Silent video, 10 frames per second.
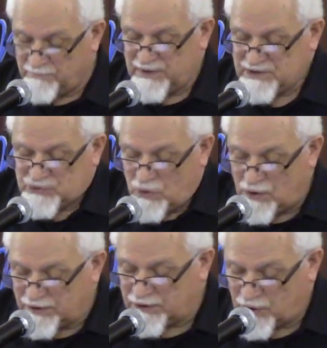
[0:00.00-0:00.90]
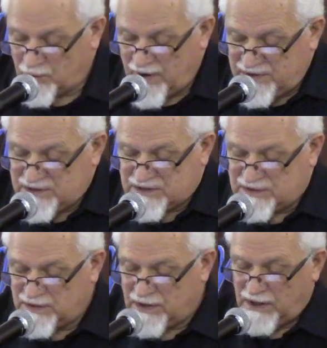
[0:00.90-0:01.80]
Be strong and
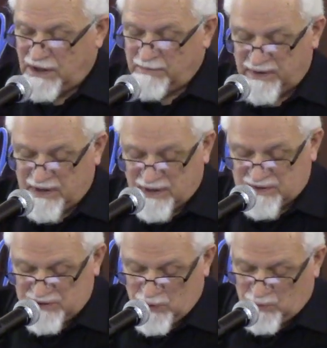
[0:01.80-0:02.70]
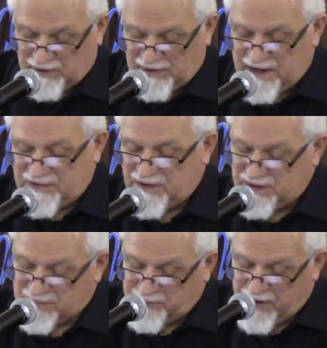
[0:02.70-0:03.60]
courageous, because you will lead
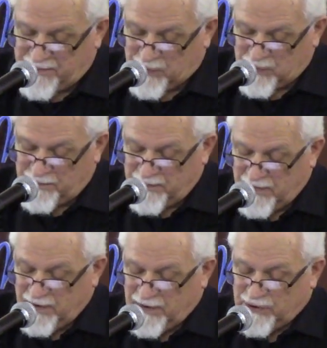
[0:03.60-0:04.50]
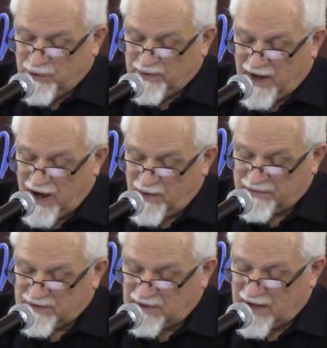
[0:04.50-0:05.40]
these people to
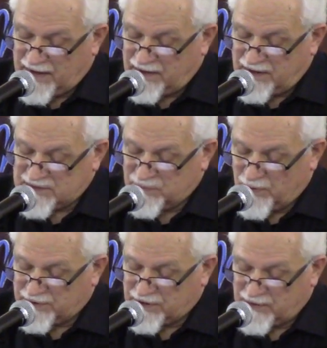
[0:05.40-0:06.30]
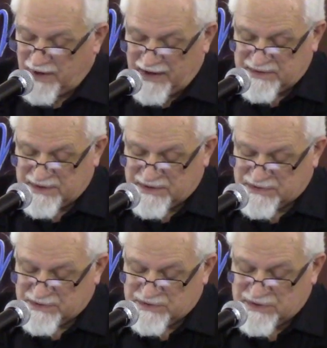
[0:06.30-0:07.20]
inherit the land I swore to their
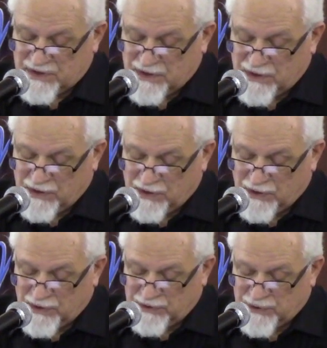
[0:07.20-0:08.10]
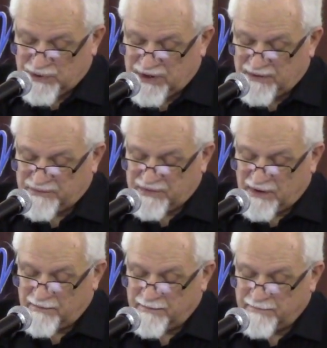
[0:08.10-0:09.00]
ancestors to give
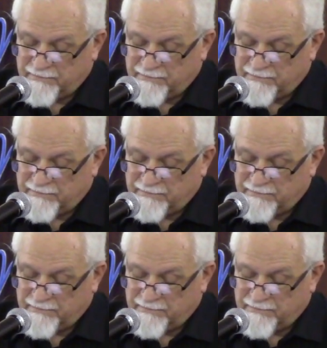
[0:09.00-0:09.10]
them.